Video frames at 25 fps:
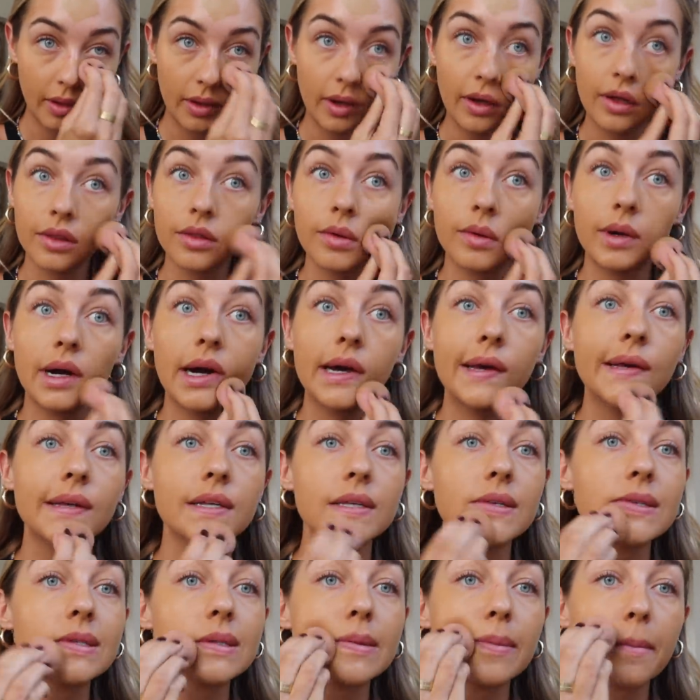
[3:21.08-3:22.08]

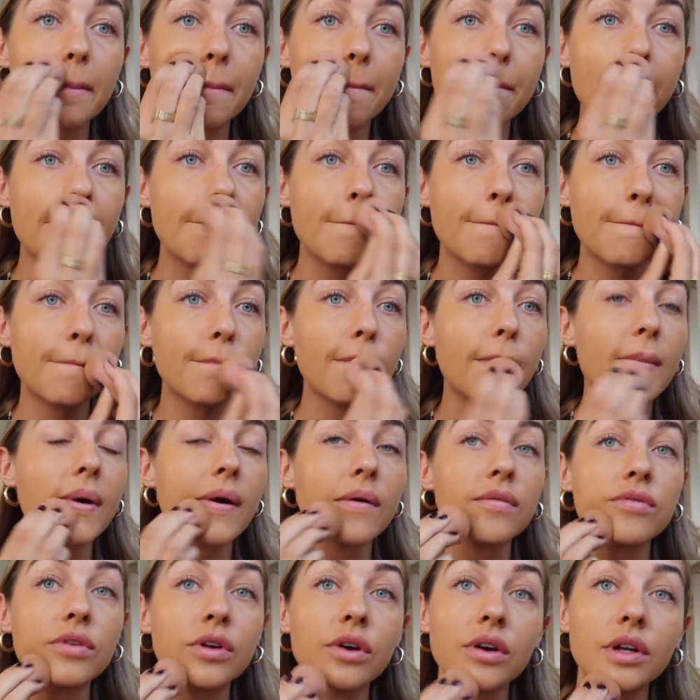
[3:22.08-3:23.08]
otherwise
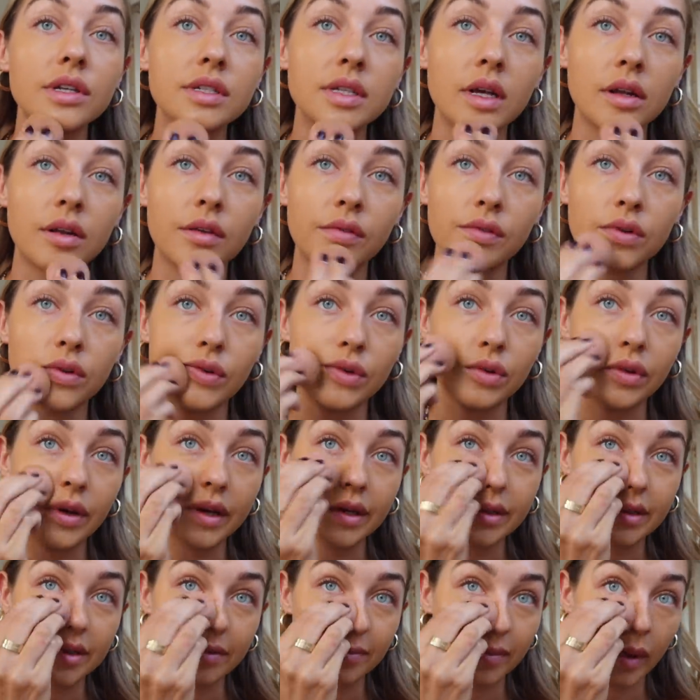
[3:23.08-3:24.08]
I've not done a full
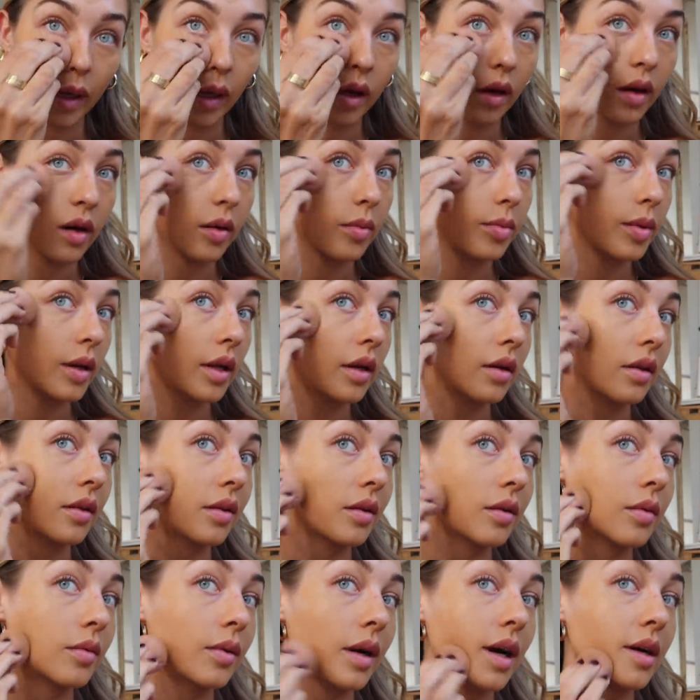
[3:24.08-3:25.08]
face of makeup in a
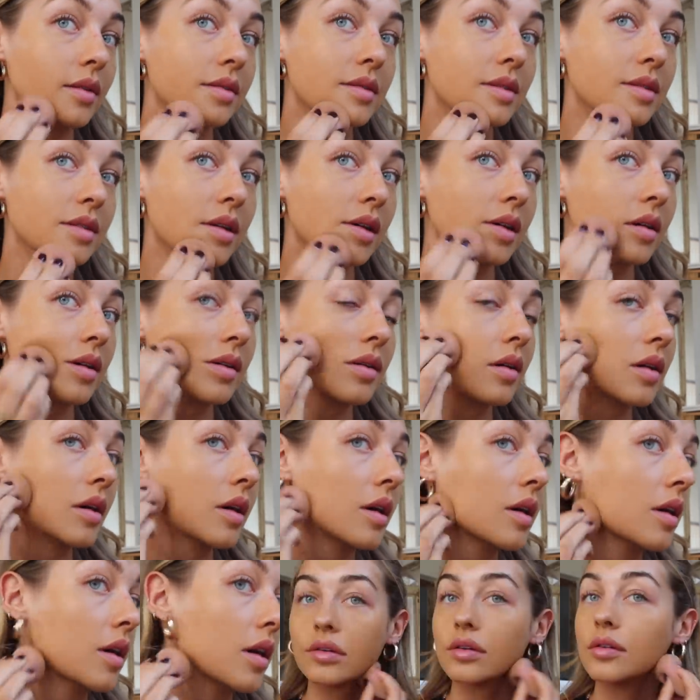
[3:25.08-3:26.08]
little while. So,
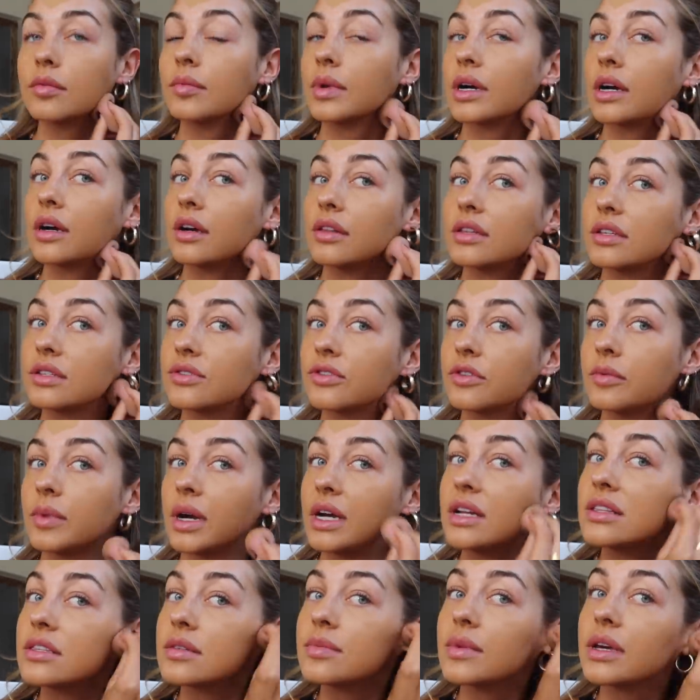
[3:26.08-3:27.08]
oh my god, this
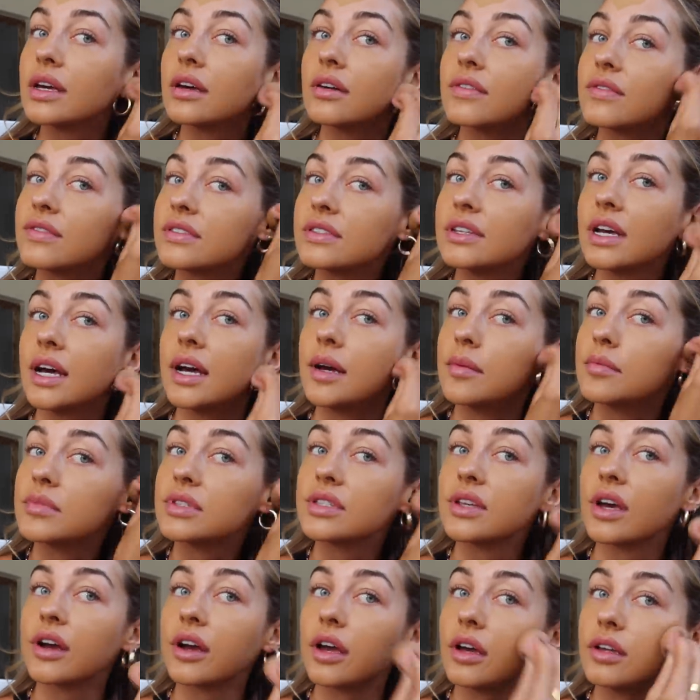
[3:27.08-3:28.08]
reminds me of Sam
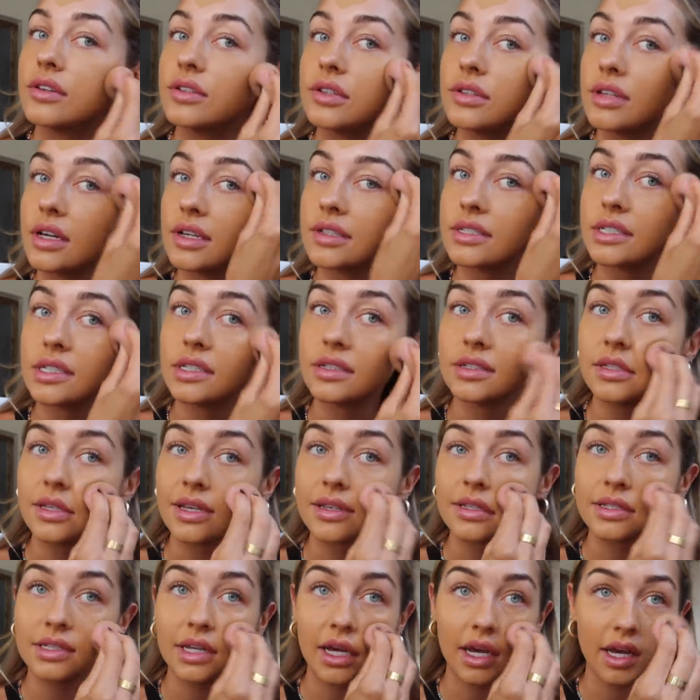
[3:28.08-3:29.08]
circa
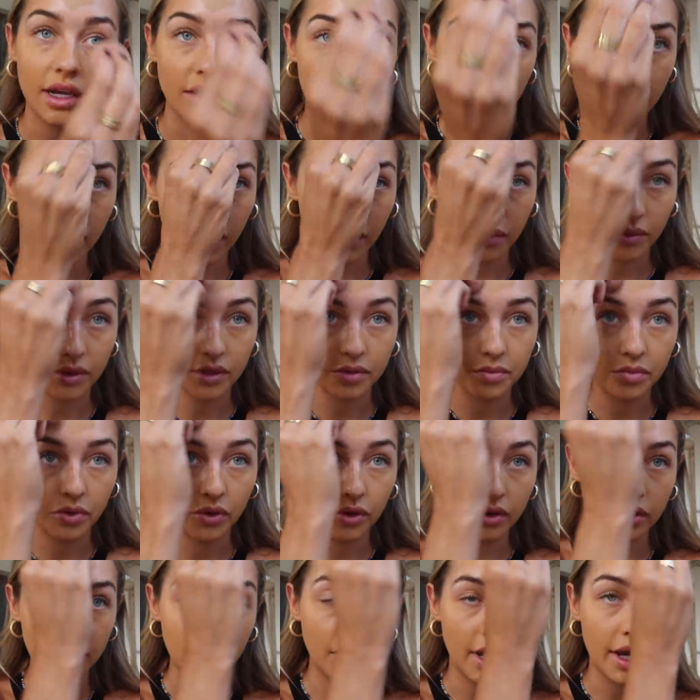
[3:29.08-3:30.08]
2016, when I would
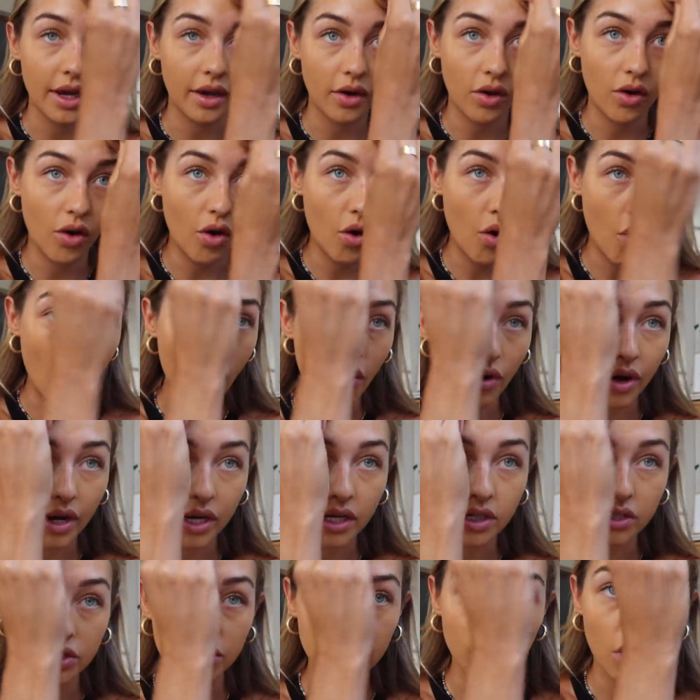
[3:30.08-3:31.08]
put like
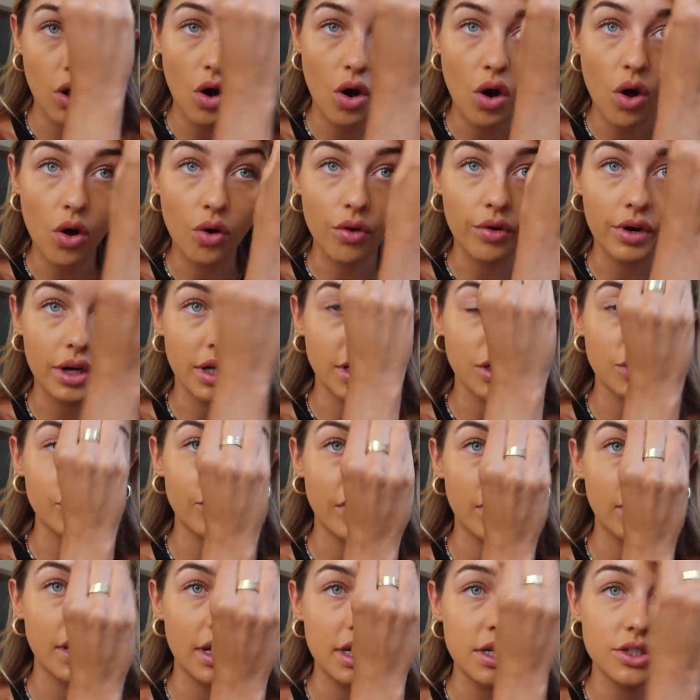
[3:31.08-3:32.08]
orange
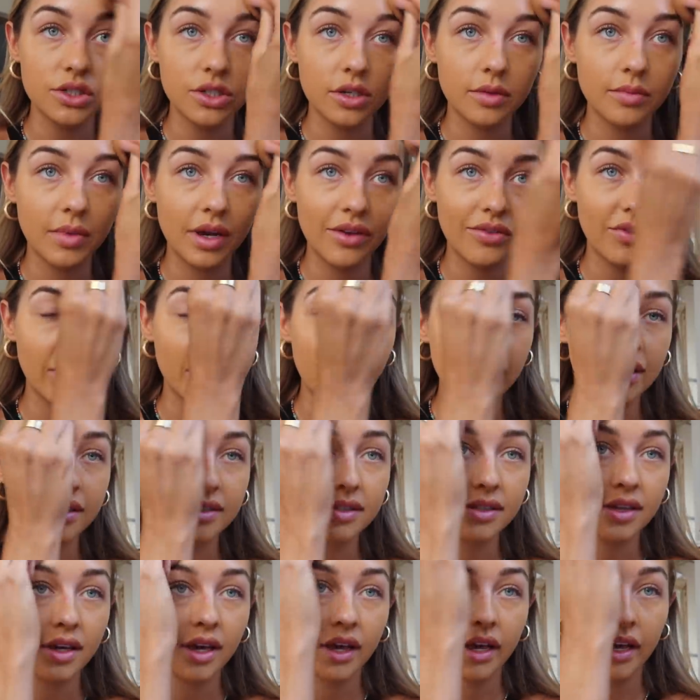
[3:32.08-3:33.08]
foundation on my
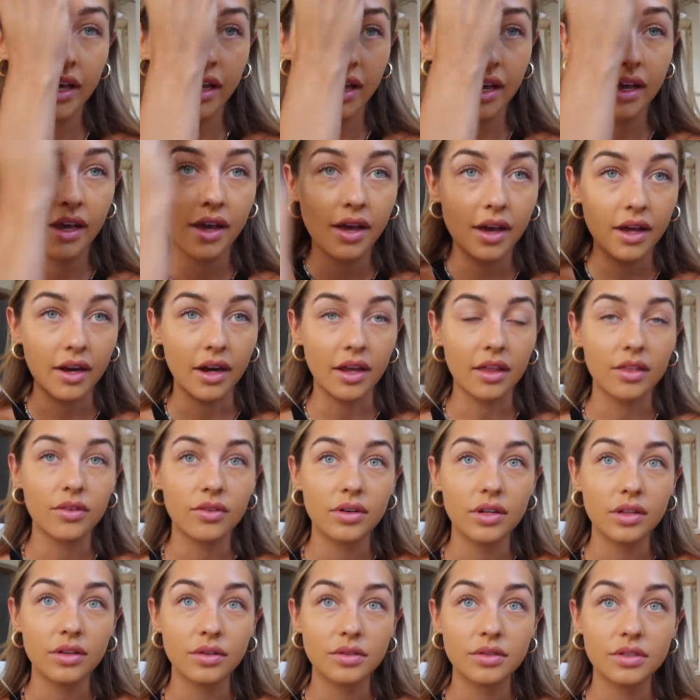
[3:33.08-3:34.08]
face and I
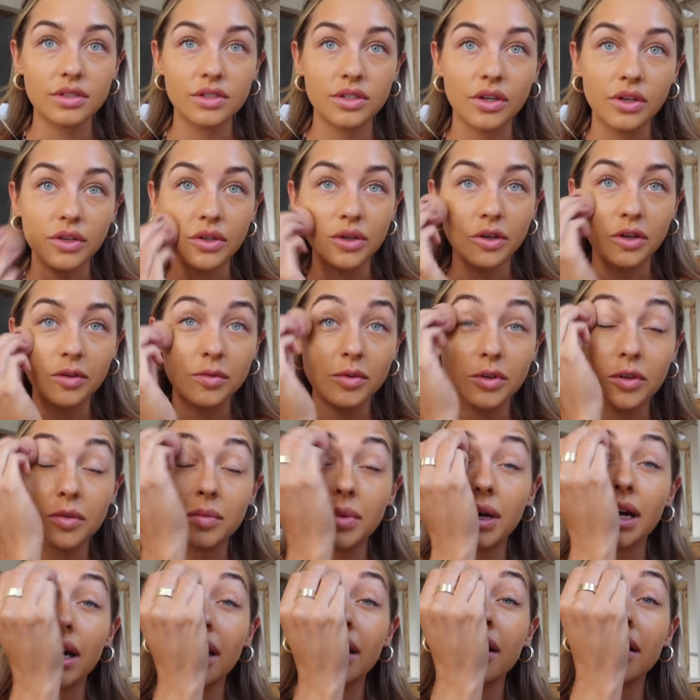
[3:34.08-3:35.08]
thought it looked so normal,
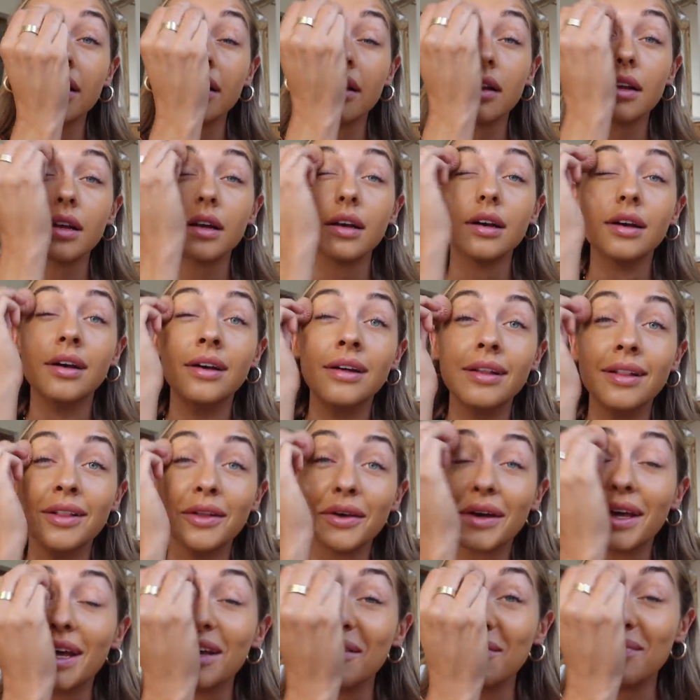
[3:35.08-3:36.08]
but
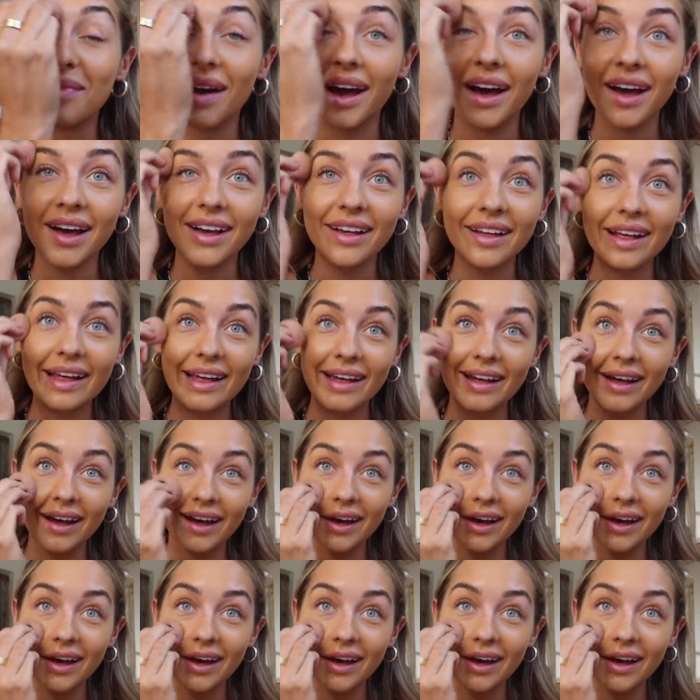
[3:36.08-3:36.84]
looking back,